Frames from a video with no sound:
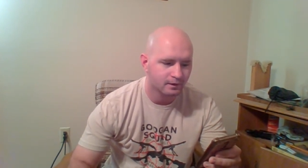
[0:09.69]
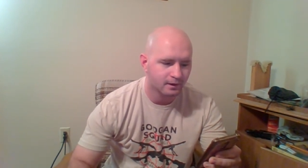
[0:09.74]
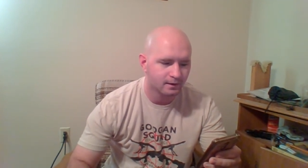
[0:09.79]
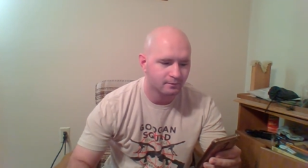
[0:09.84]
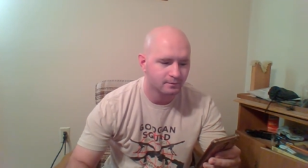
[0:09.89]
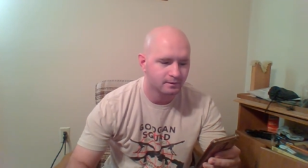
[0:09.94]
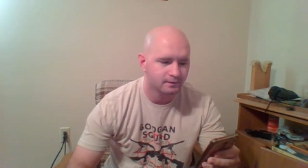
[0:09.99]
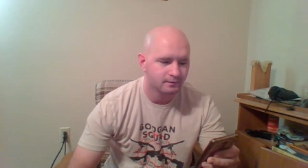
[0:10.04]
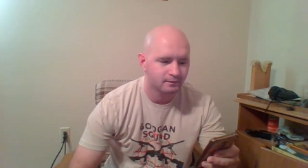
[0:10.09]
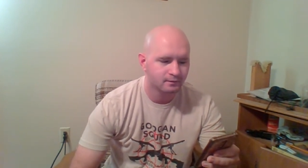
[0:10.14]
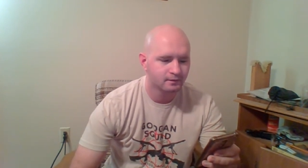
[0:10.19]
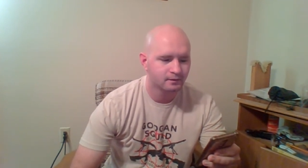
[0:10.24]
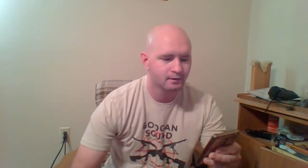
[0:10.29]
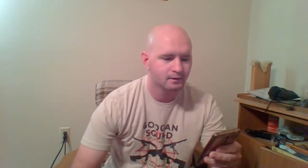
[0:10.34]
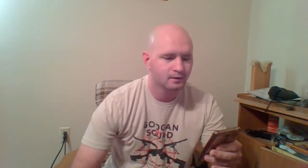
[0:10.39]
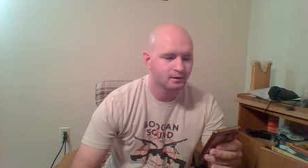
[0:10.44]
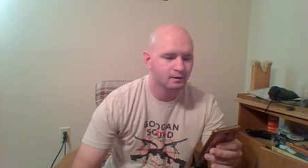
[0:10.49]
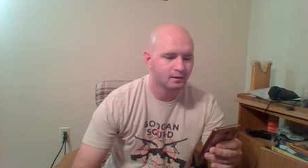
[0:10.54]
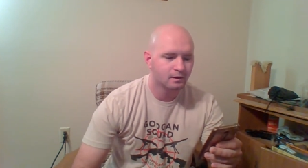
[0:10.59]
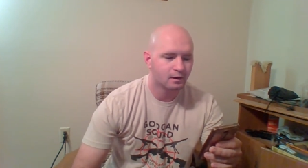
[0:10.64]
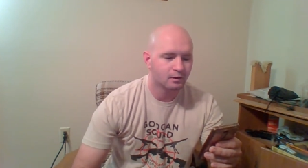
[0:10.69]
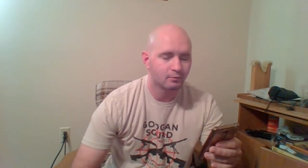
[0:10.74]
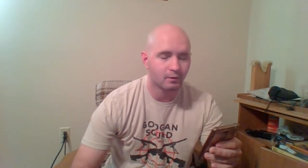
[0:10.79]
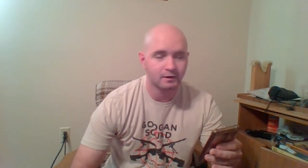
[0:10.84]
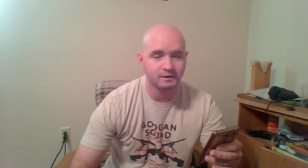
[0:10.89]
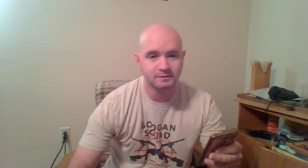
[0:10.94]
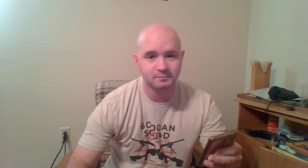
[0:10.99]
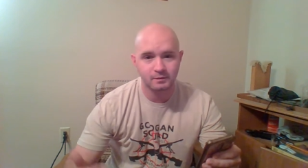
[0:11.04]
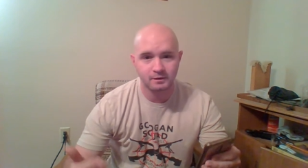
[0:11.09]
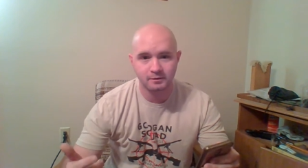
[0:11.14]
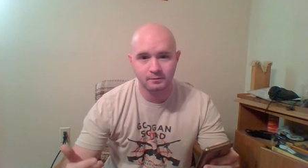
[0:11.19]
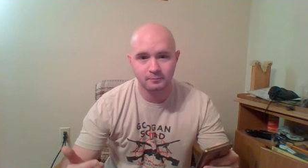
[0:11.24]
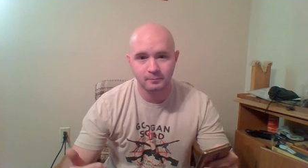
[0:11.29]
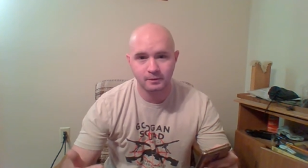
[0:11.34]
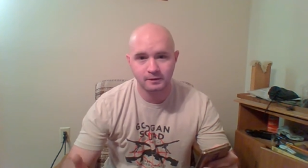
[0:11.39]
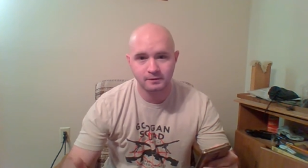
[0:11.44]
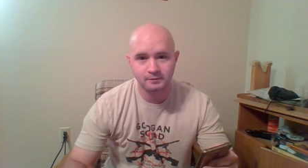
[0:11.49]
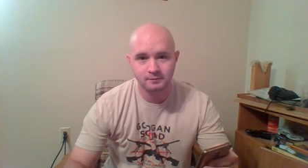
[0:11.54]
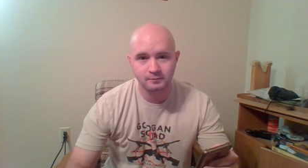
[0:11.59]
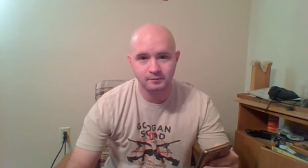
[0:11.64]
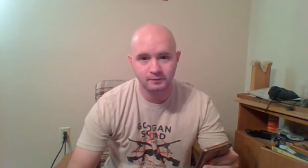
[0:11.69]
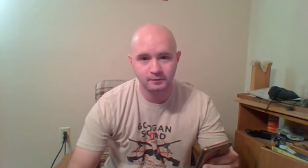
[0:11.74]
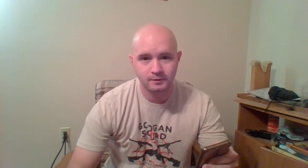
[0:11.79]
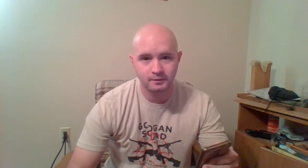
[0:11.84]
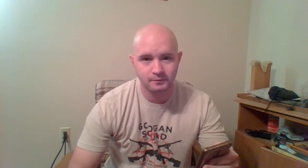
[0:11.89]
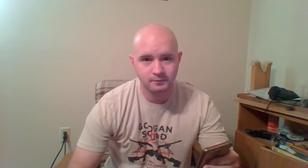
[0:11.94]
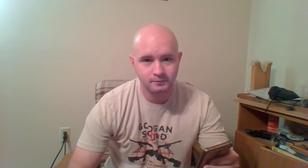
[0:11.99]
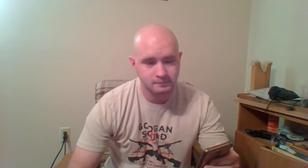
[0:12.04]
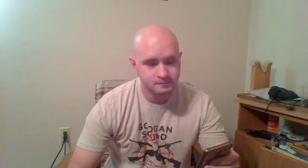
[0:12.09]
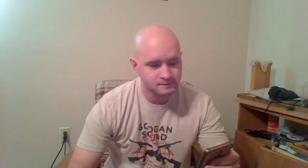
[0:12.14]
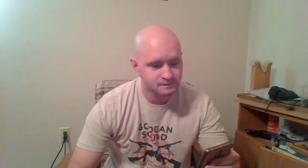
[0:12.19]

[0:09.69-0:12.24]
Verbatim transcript: comment on my Smith & Wesson review.